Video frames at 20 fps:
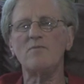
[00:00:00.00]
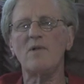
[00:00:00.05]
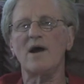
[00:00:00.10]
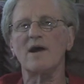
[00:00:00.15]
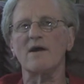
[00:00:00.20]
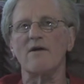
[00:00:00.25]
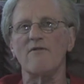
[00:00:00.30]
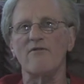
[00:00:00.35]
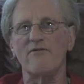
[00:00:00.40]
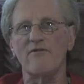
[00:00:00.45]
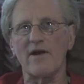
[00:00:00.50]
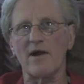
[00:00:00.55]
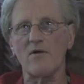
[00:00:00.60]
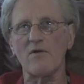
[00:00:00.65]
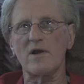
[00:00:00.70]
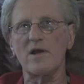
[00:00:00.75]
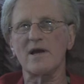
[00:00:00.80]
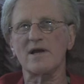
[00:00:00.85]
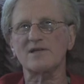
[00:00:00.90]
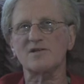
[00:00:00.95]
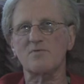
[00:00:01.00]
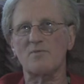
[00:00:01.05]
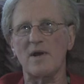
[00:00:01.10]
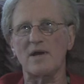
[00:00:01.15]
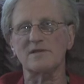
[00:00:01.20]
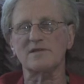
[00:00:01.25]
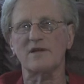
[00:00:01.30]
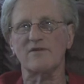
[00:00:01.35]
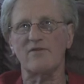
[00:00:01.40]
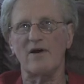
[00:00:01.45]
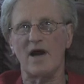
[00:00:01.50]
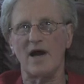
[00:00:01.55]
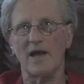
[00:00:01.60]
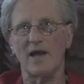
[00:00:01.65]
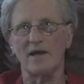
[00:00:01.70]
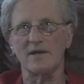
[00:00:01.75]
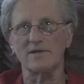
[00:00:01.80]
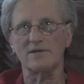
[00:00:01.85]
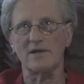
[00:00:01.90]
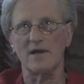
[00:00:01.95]
buy a very expensive
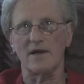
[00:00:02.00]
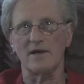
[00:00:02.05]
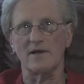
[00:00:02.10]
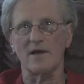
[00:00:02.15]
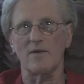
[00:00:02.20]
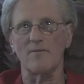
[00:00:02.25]
high-end tent,